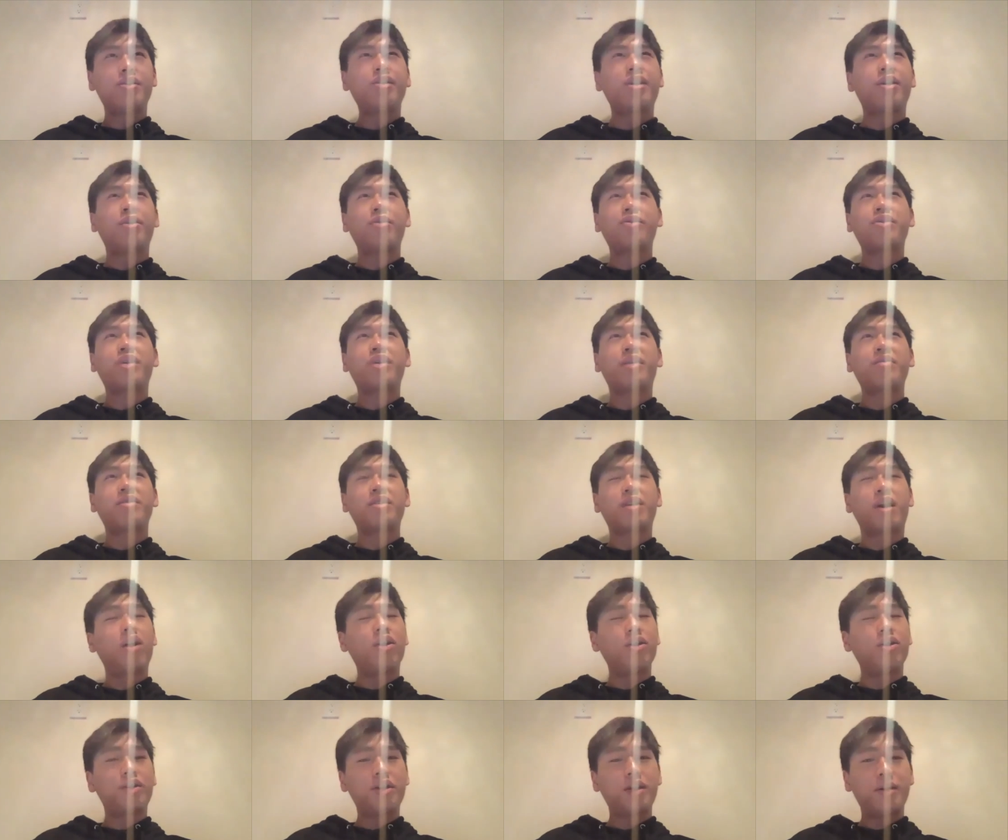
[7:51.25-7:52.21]
They also have
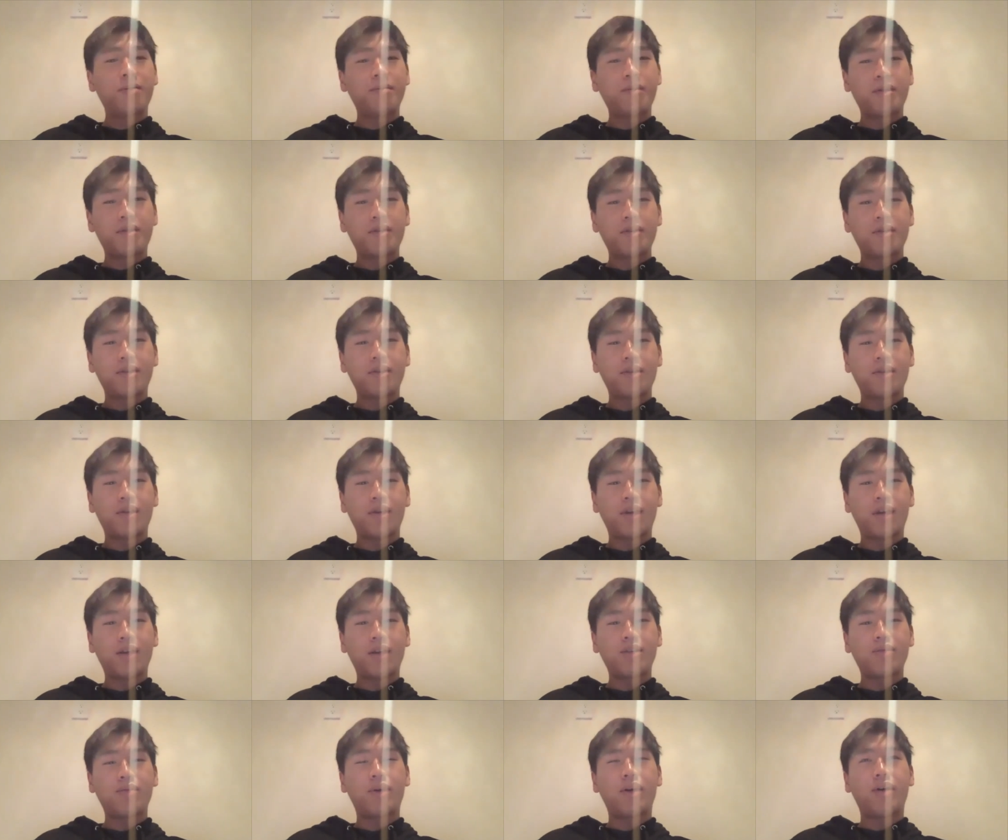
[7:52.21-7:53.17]
scholarships
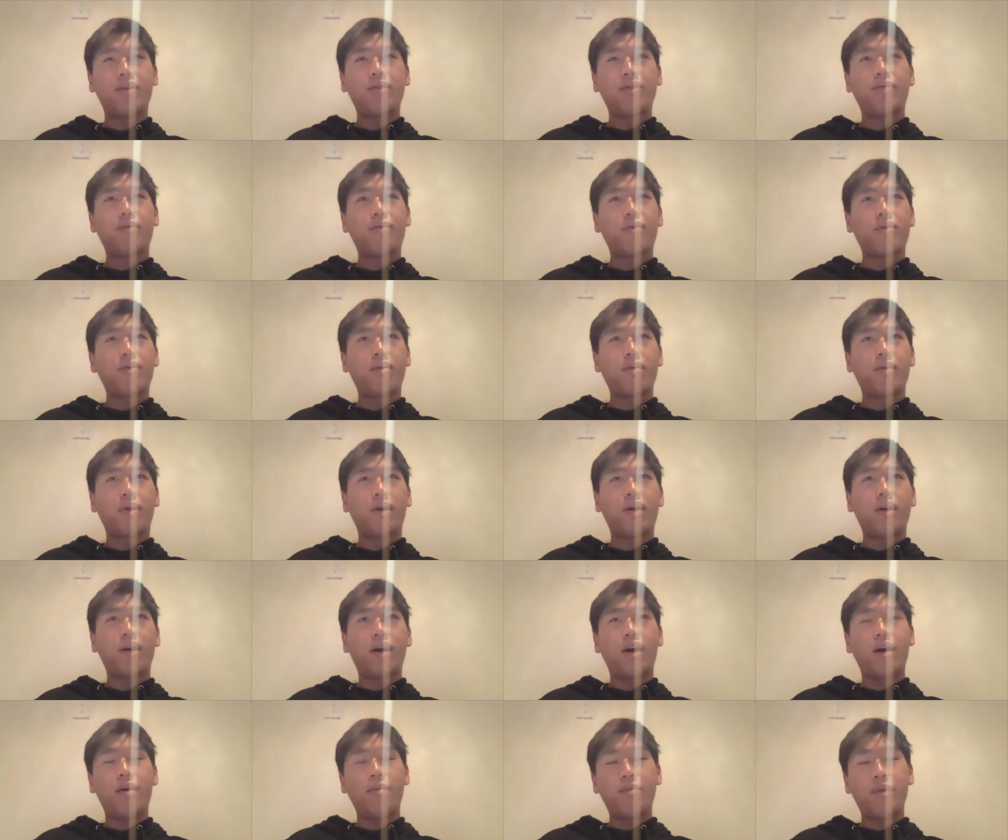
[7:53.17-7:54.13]
as well for
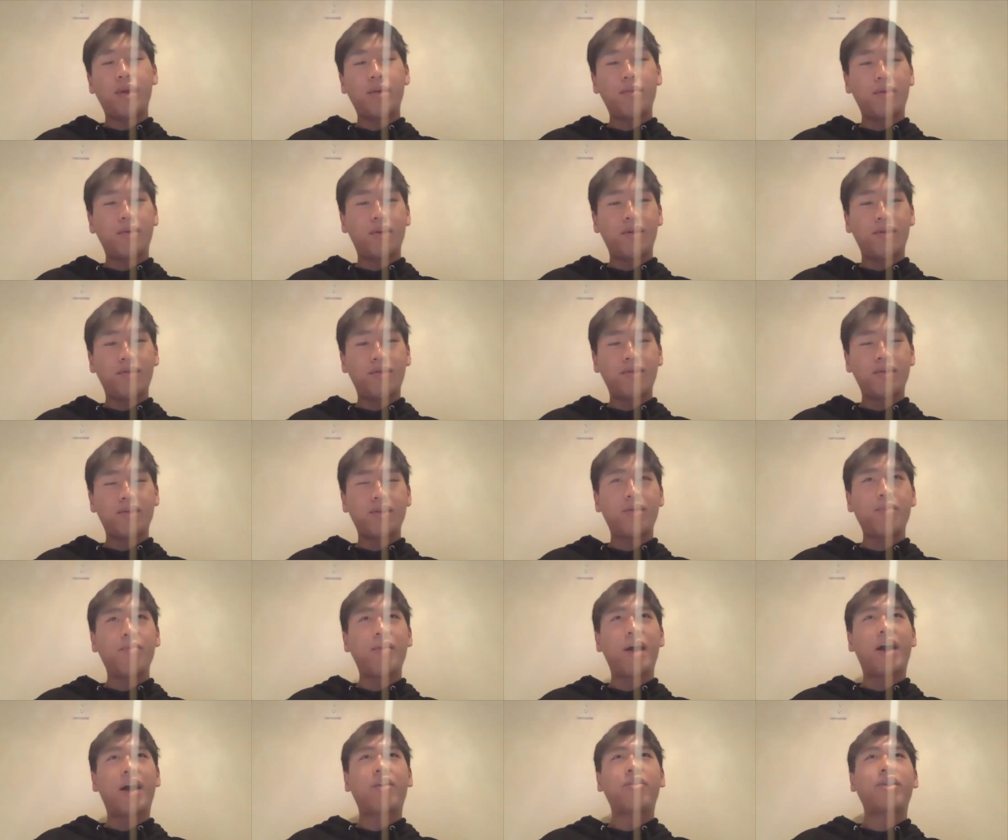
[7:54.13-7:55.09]
um, people of certain
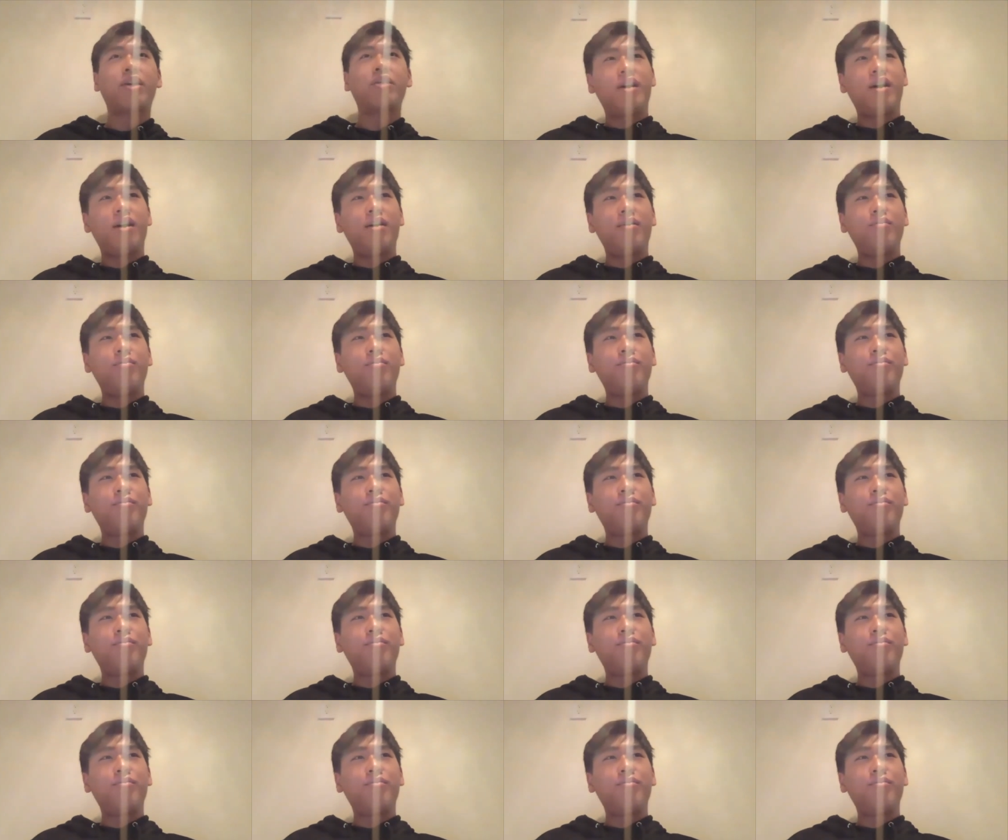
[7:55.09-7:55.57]
backgrounds.